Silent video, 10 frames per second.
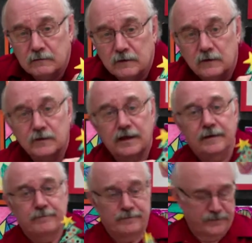
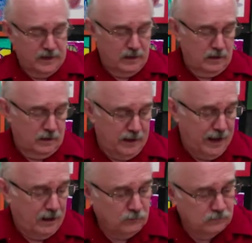Okay,
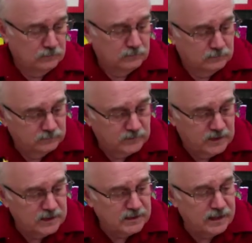now
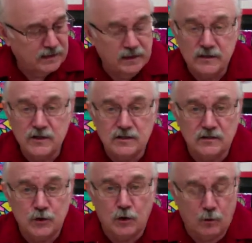this I did just a
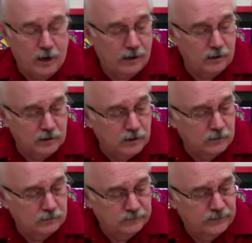short while ago.